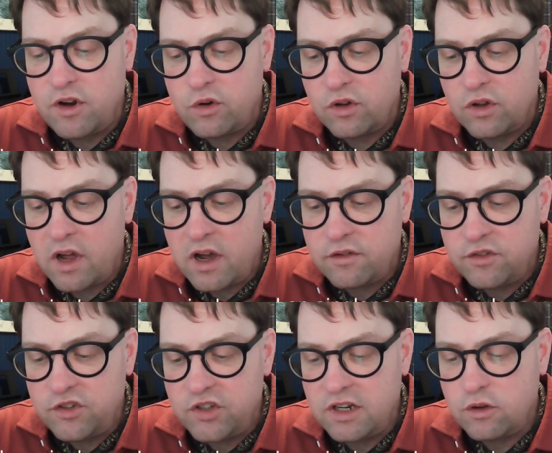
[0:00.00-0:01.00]
known a lot of
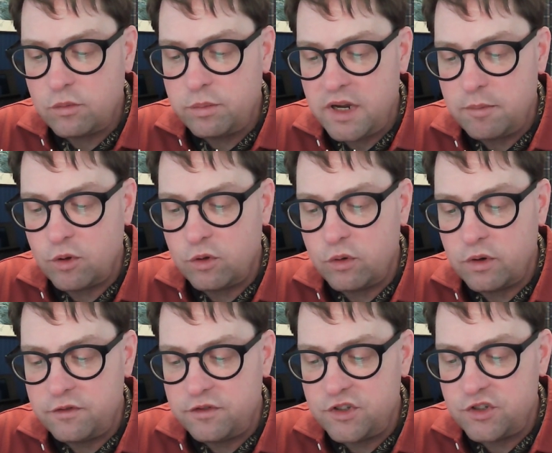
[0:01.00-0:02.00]
single people who
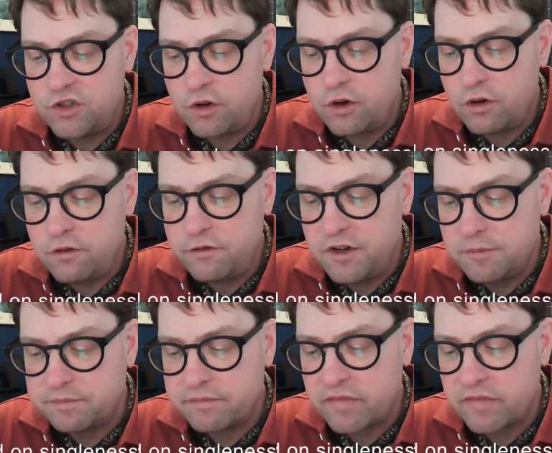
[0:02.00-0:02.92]
have served